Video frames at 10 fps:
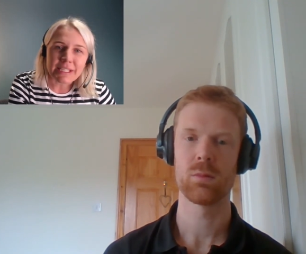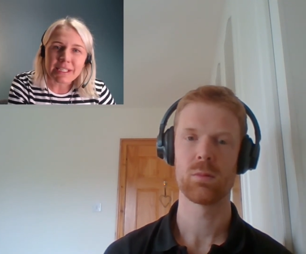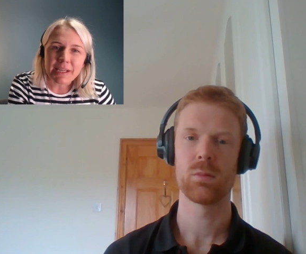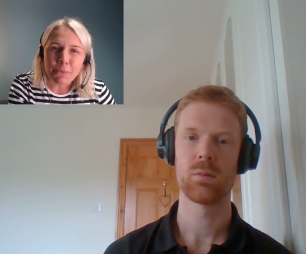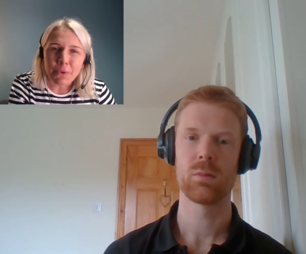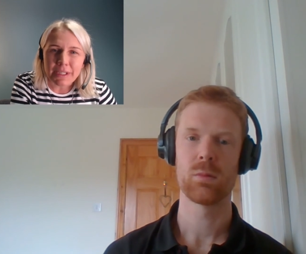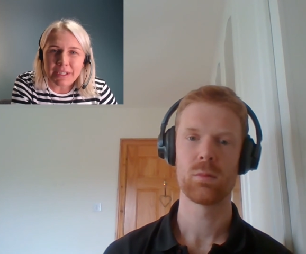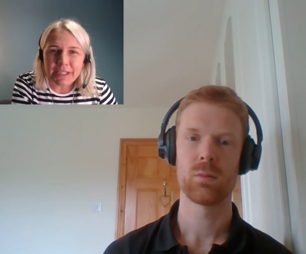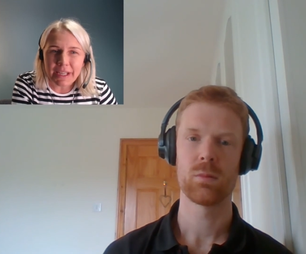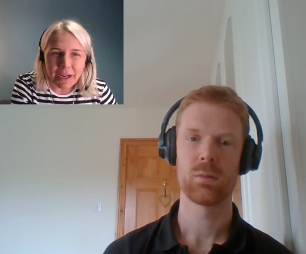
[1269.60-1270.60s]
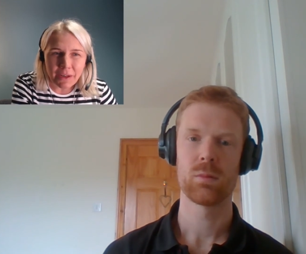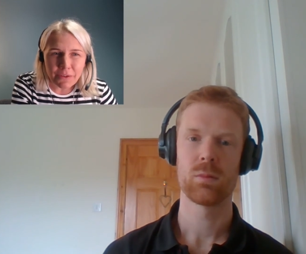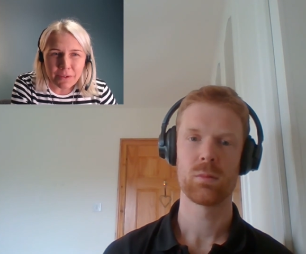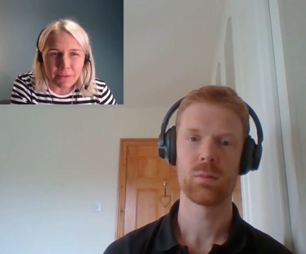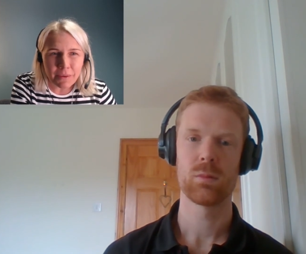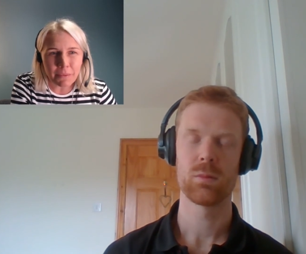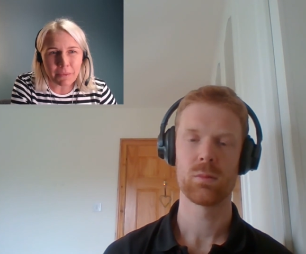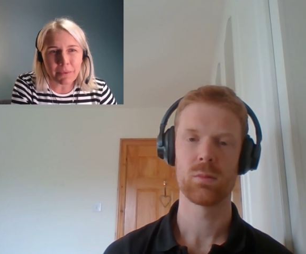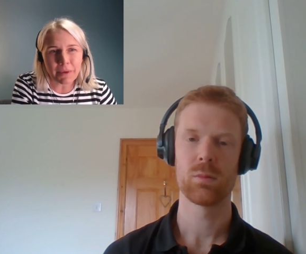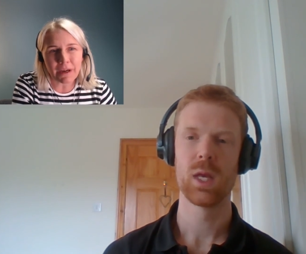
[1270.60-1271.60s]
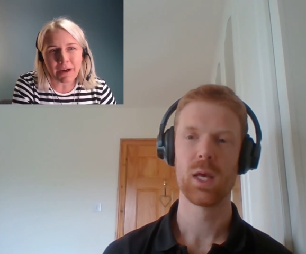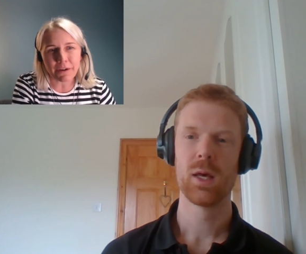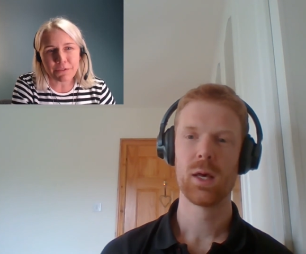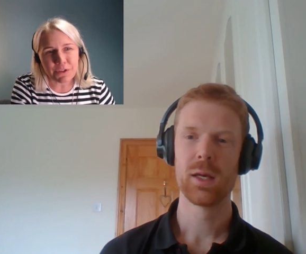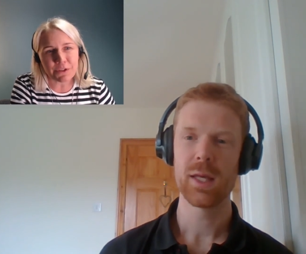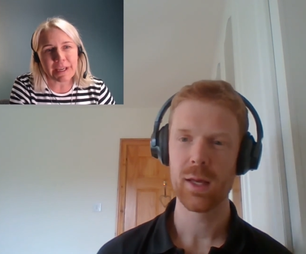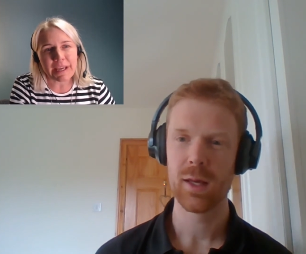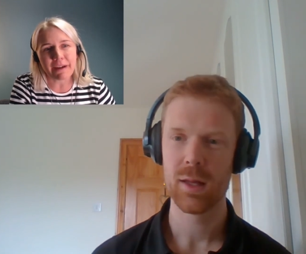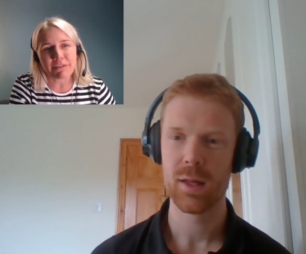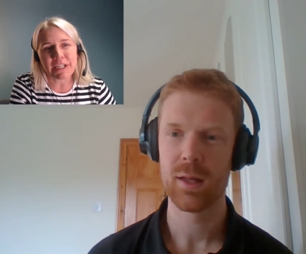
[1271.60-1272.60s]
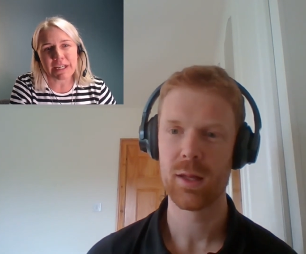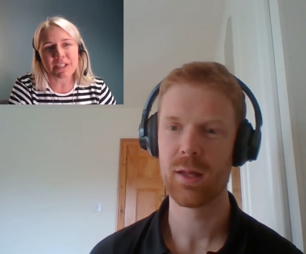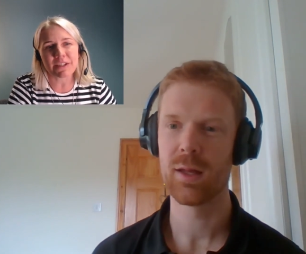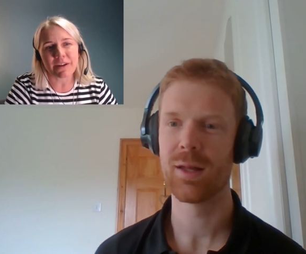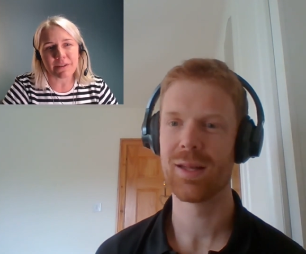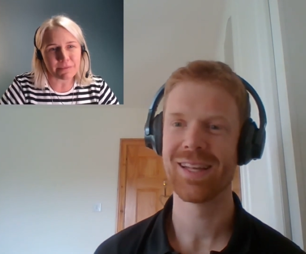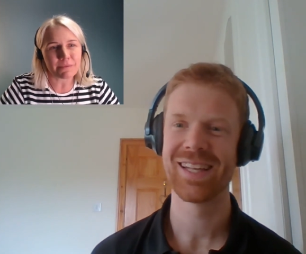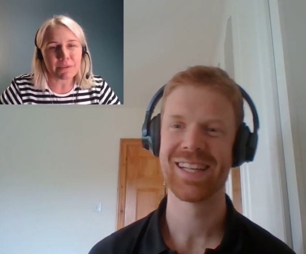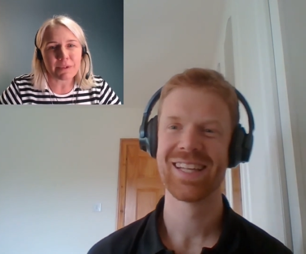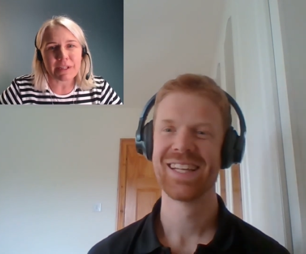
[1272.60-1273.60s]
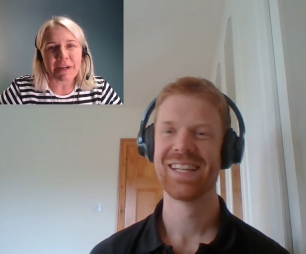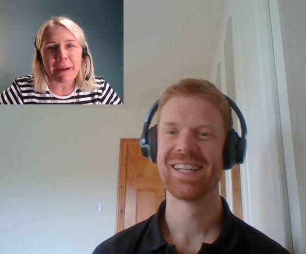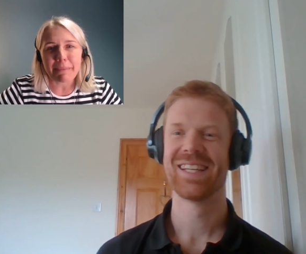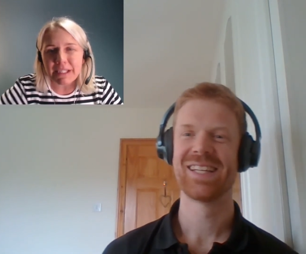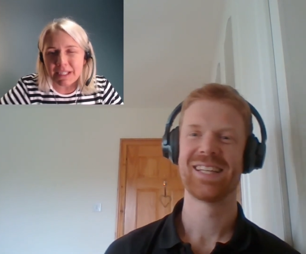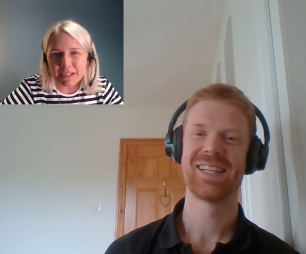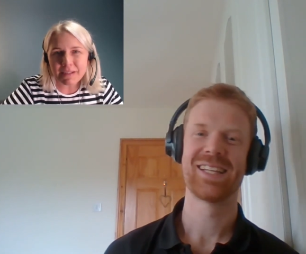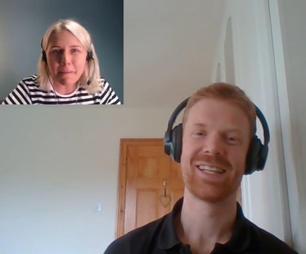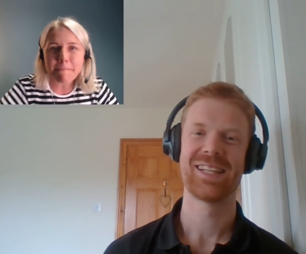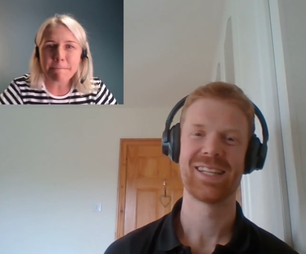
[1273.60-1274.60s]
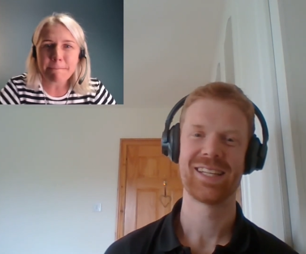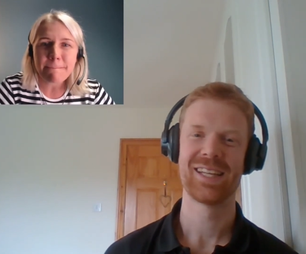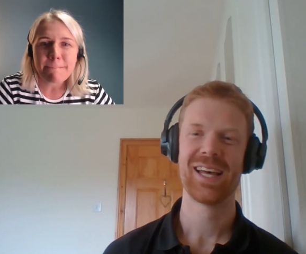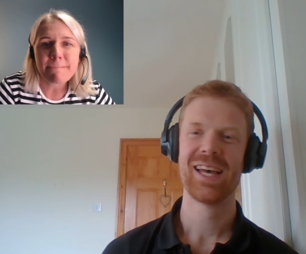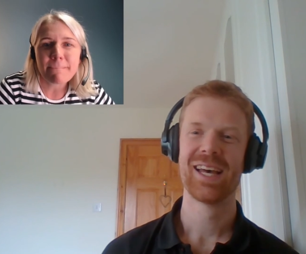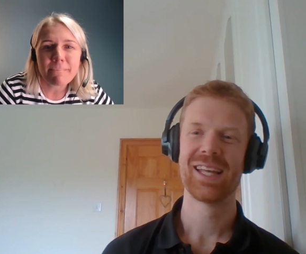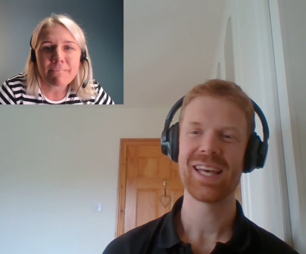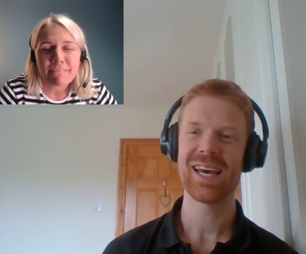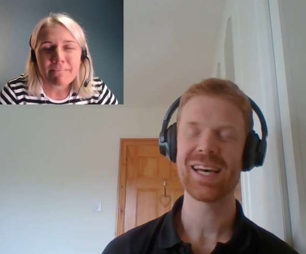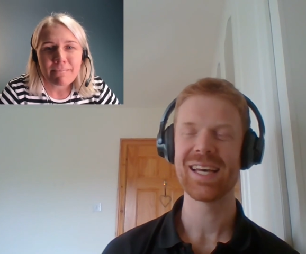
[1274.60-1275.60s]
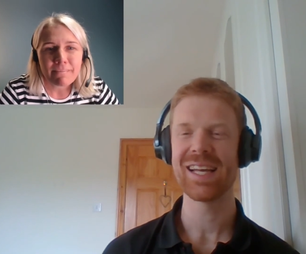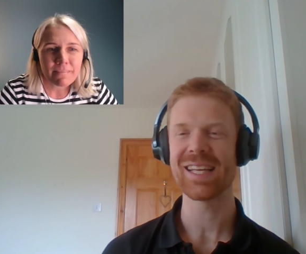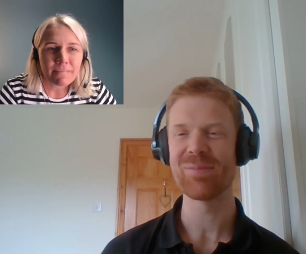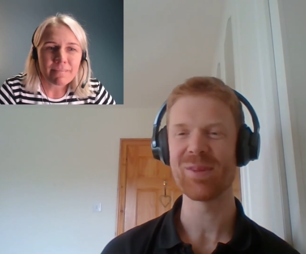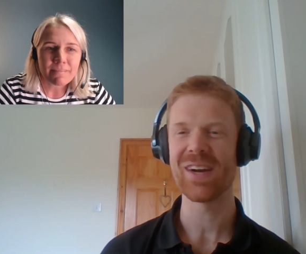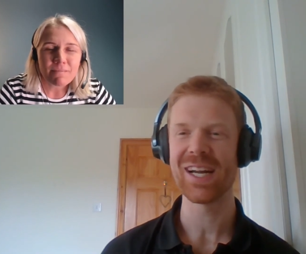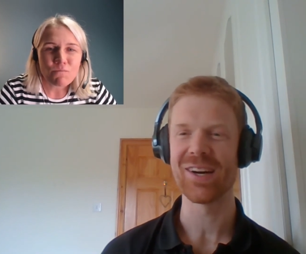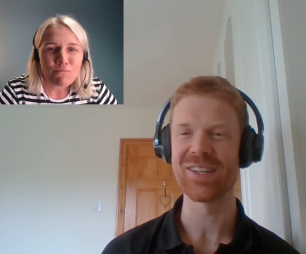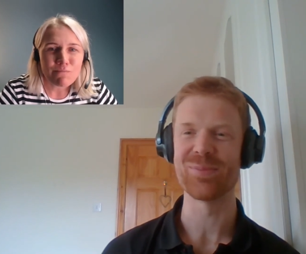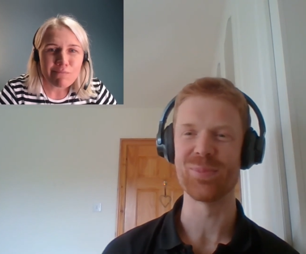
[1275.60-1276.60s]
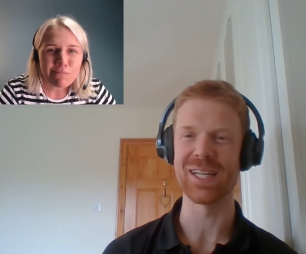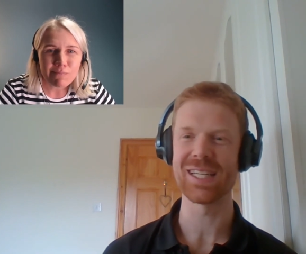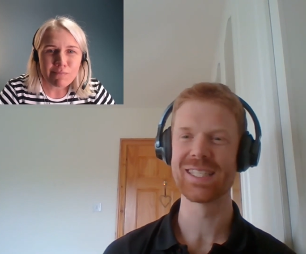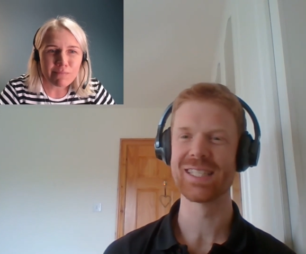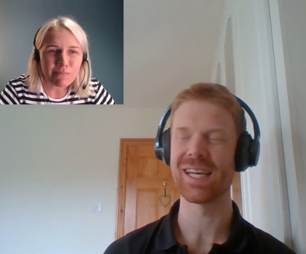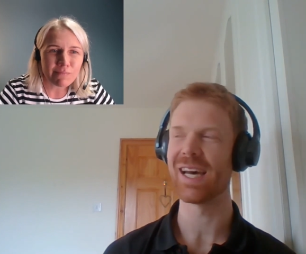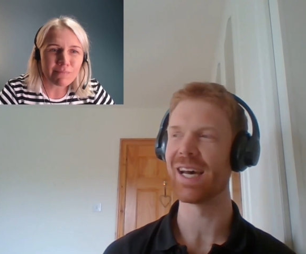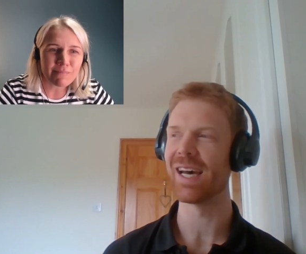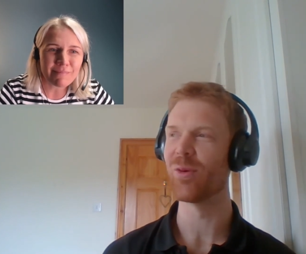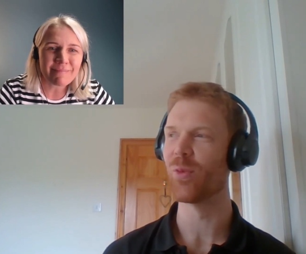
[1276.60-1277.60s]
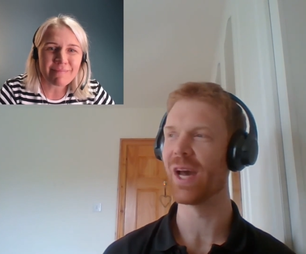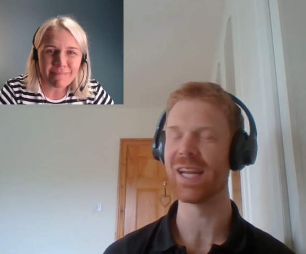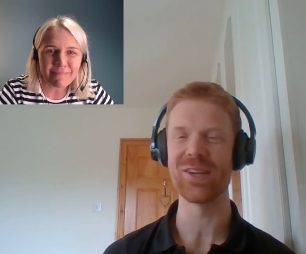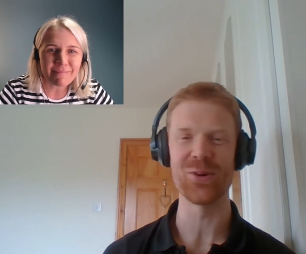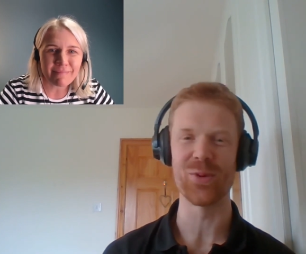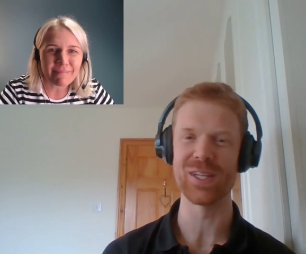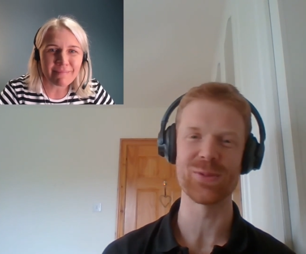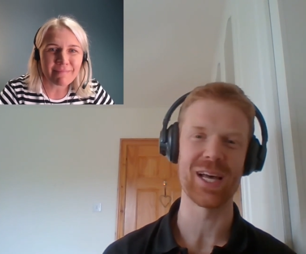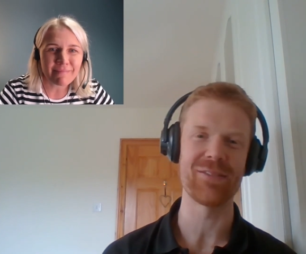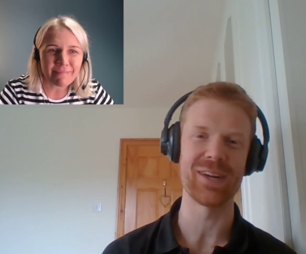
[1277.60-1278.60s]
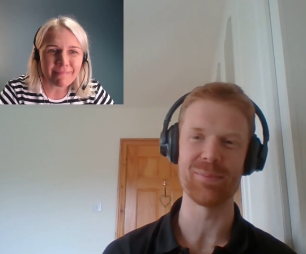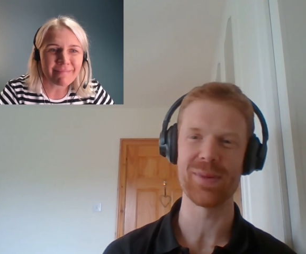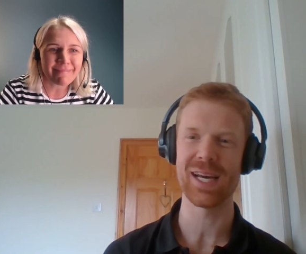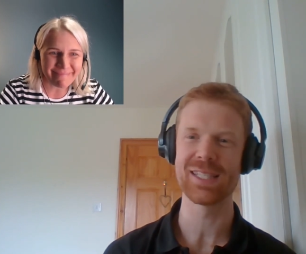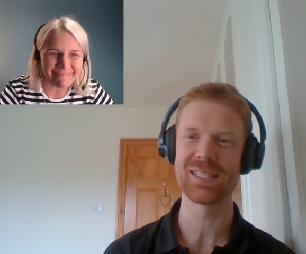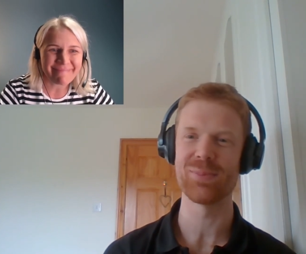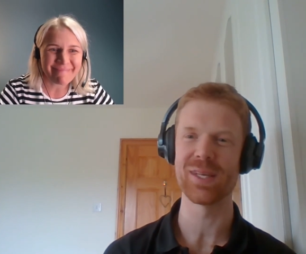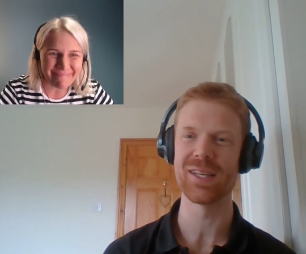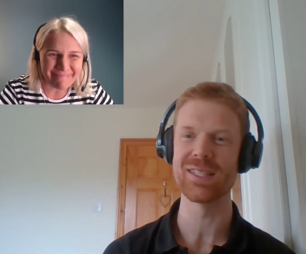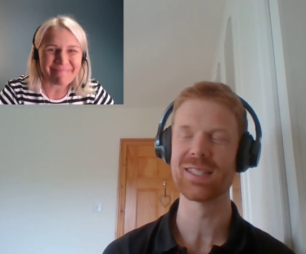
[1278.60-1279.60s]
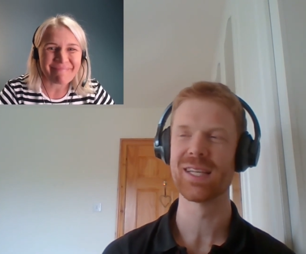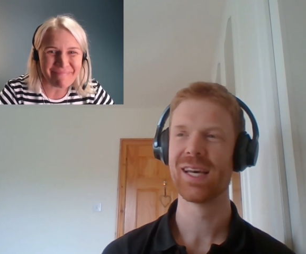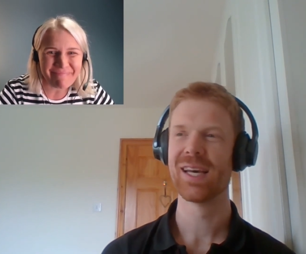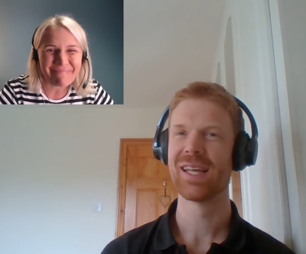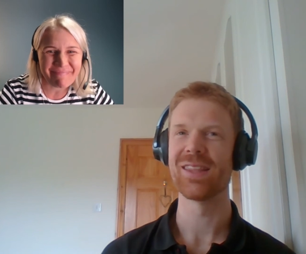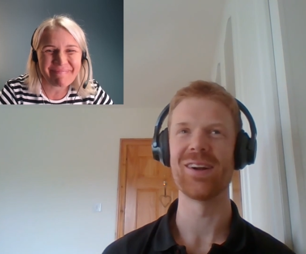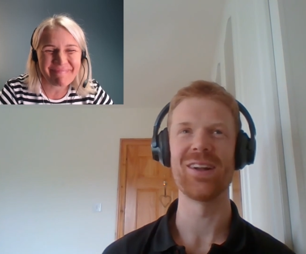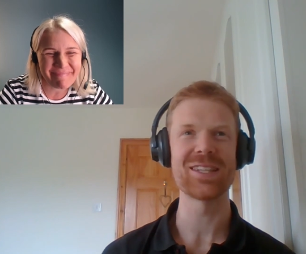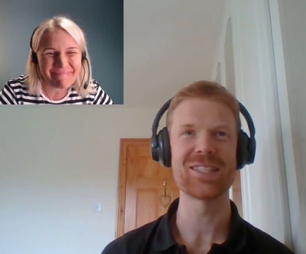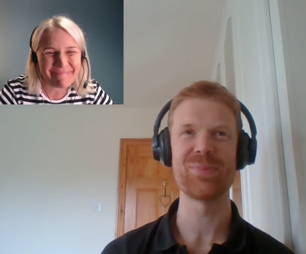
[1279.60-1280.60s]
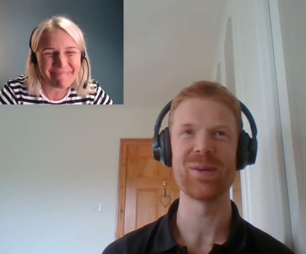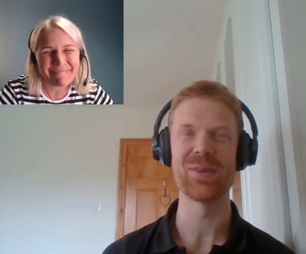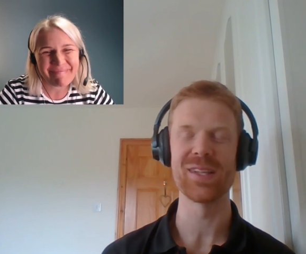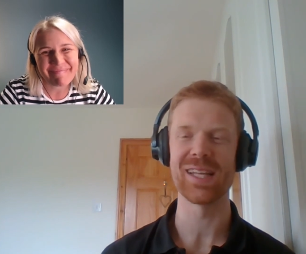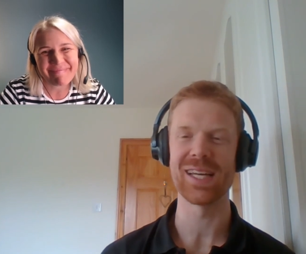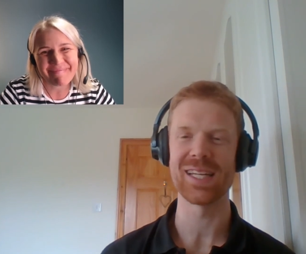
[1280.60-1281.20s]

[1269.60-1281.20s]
Speaker 1: in someone's health uh, after yeah. they have changed their their habits?
Speaker 2: Yeah, it can be very hard to predict uh, when your words will have an impact because mm. there are lots of people